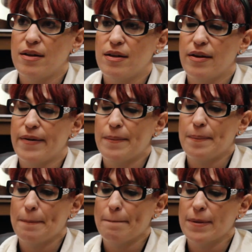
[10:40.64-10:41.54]

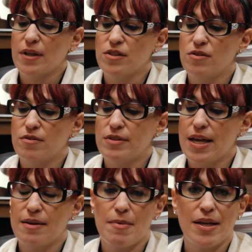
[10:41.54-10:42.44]
to
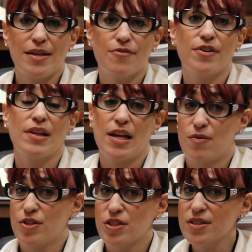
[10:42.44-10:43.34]
take many different
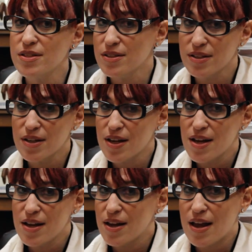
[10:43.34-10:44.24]
languages,
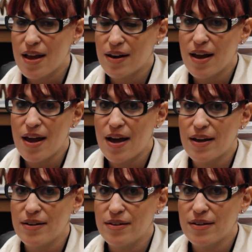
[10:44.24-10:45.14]
and I
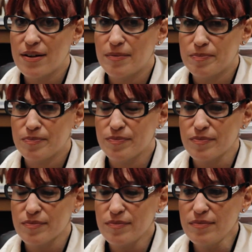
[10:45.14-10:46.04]
had
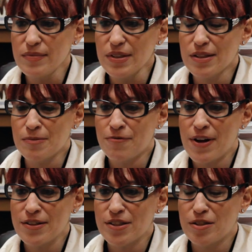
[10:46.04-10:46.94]
some
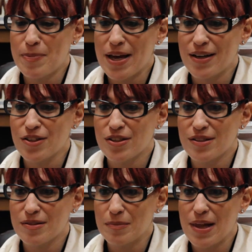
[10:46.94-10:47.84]
French and Spanish
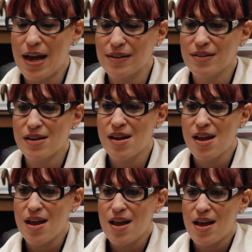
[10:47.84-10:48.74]
and some Latin,
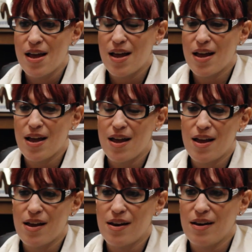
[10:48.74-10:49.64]

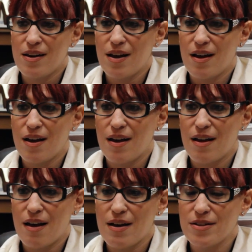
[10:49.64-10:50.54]
and
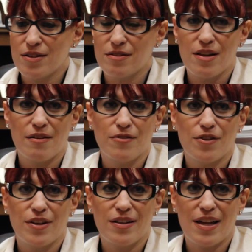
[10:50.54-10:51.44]
I just love
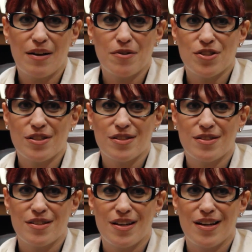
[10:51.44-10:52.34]
learning
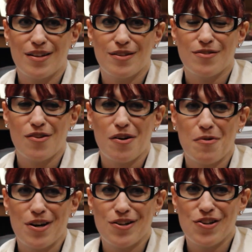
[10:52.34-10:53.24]
languages, and so I
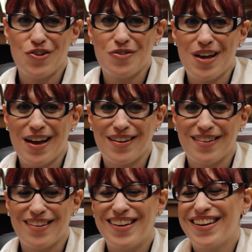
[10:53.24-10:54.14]
wanted to do that.
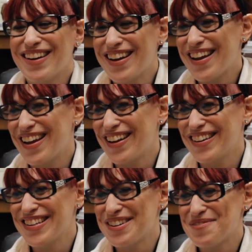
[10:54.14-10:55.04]
and